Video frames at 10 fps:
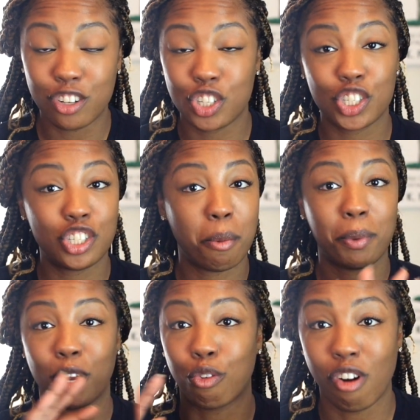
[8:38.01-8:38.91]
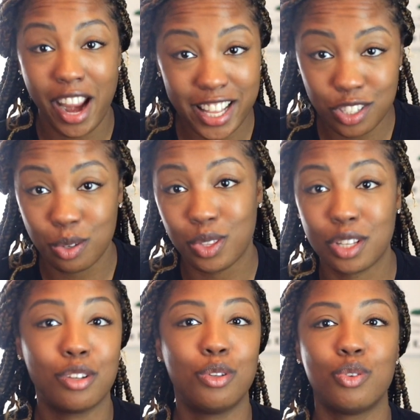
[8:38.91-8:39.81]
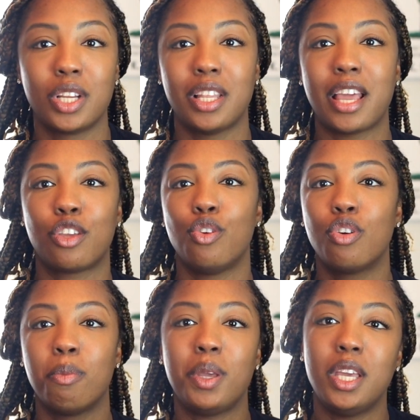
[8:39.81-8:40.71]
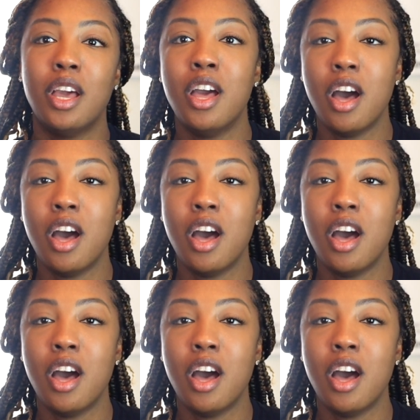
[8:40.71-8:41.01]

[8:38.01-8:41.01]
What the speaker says: You're just jumping right to the conclusion. Like, you could be